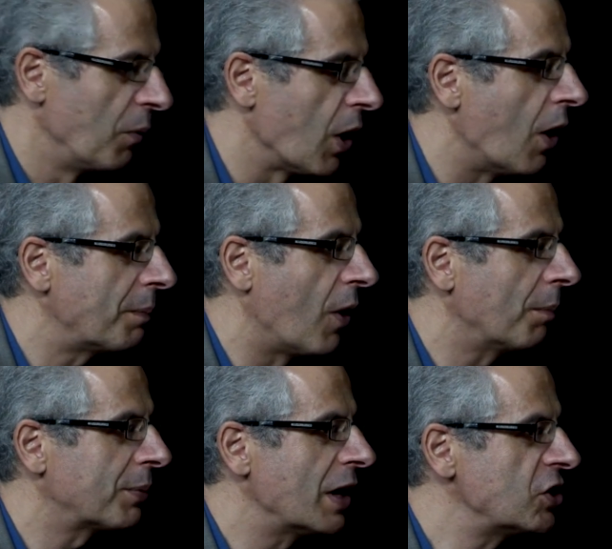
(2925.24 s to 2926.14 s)
Well,
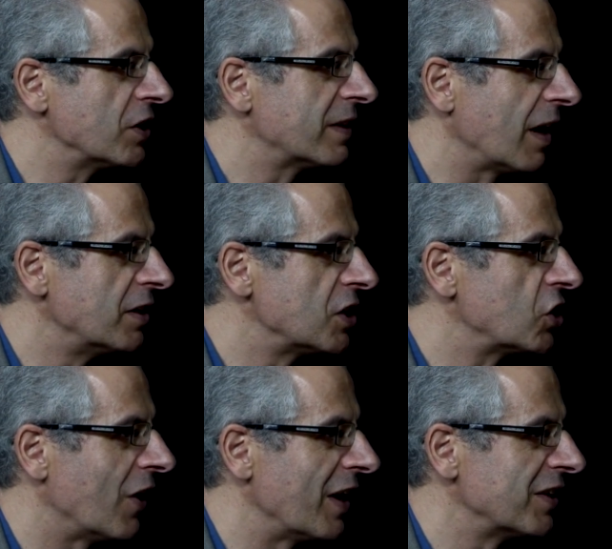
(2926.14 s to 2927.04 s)
Operation
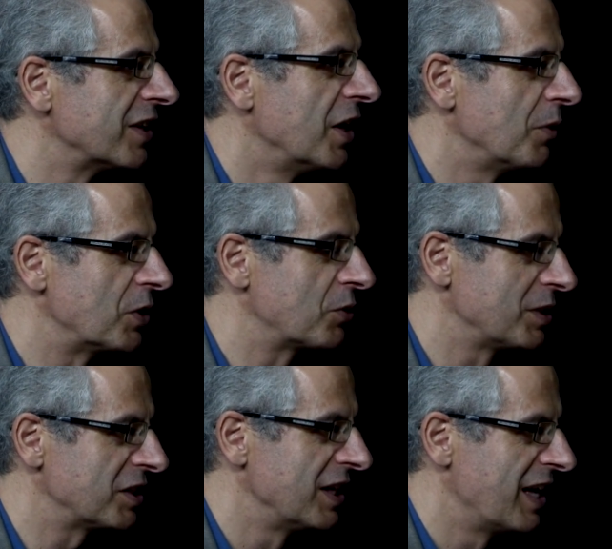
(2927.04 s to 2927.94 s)
Thunderchild, which
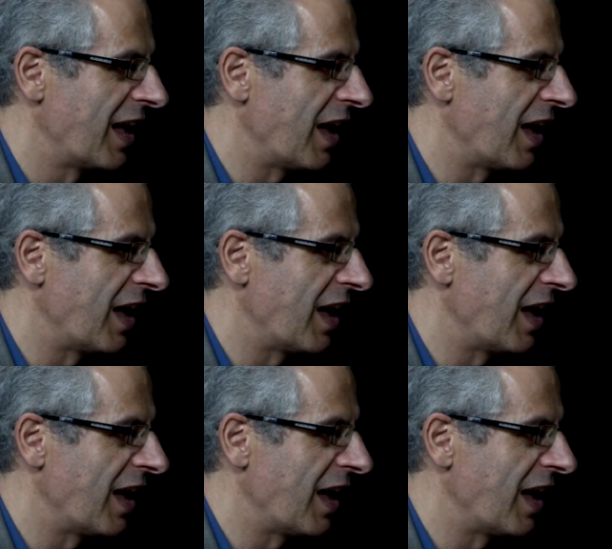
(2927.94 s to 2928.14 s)
was,